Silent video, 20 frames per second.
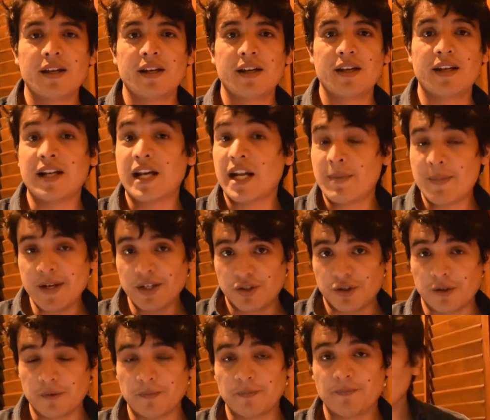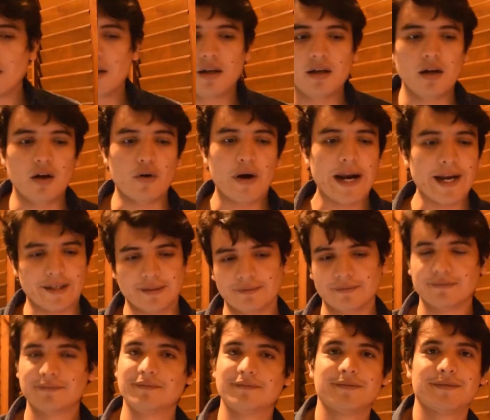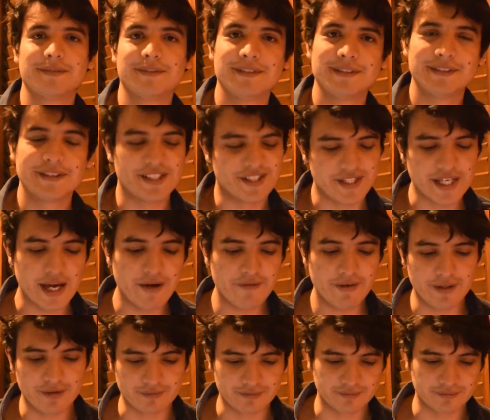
in animation. Alright, let's dive in.